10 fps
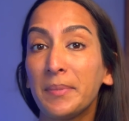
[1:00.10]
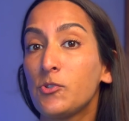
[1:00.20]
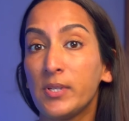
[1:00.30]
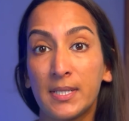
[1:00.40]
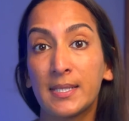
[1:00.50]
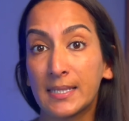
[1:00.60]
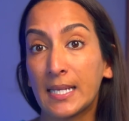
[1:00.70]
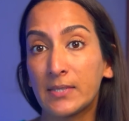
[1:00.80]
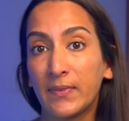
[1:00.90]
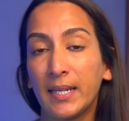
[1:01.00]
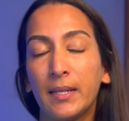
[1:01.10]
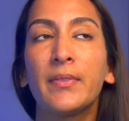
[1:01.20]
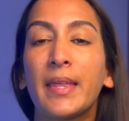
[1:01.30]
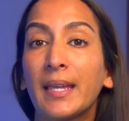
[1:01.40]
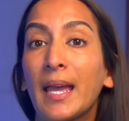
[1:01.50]
be treated successfully,
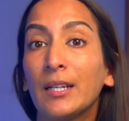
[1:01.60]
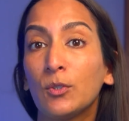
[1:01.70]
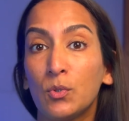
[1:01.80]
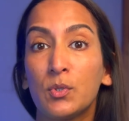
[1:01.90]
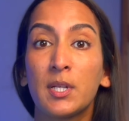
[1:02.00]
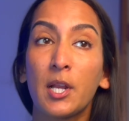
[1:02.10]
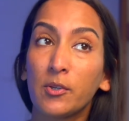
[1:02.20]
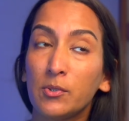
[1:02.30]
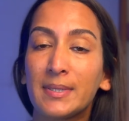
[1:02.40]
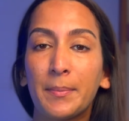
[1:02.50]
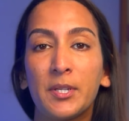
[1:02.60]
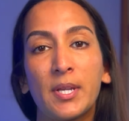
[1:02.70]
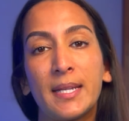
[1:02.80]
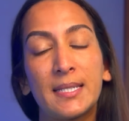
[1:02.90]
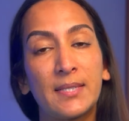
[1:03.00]
they can cause local damage
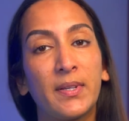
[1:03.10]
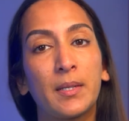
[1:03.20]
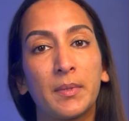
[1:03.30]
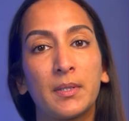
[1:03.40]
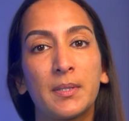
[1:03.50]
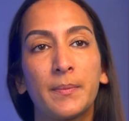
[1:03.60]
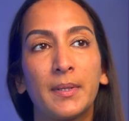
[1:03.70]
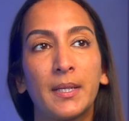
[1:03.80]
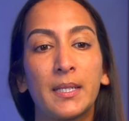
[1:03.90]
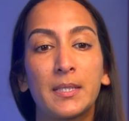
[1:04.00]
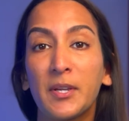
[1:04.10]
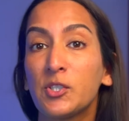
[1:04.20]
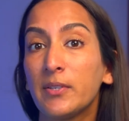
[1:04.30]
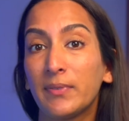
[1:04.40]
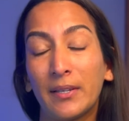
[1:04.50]
and disfigurement,
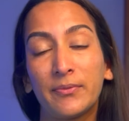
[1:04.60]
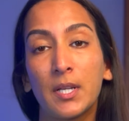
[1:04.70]
especially if left